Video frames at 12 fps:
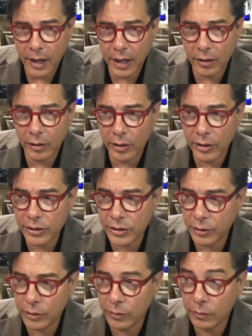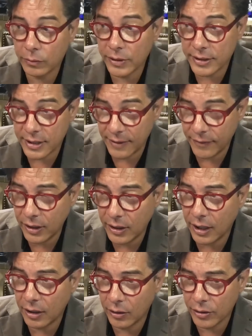and learn to receive it
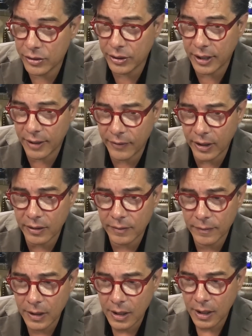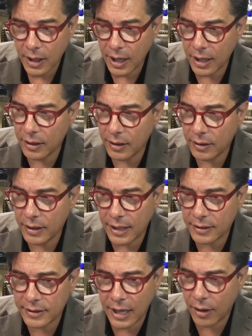and learn to give it. And
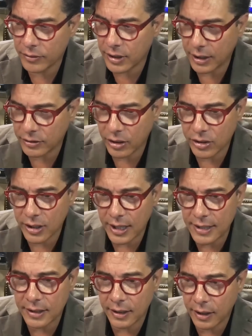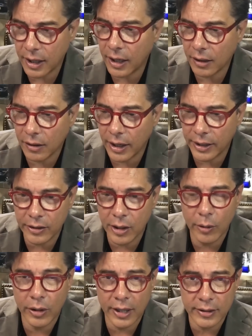that sounds like such an easy thing, like
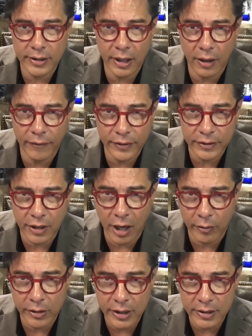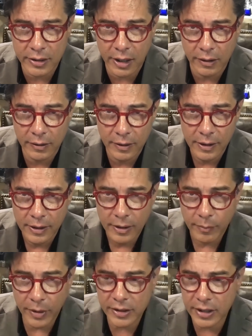know thyself, Socrates said,
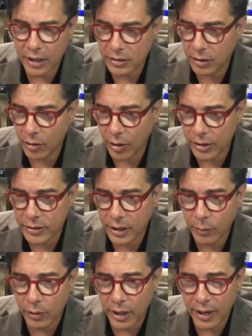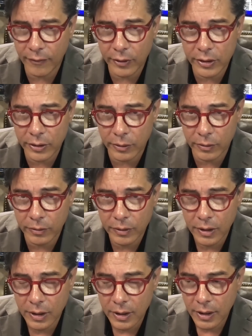but it's actually the hardest thing we'll ever do.
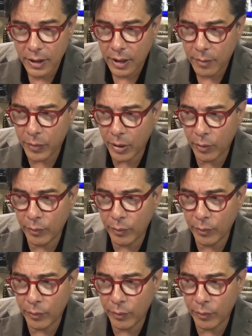But when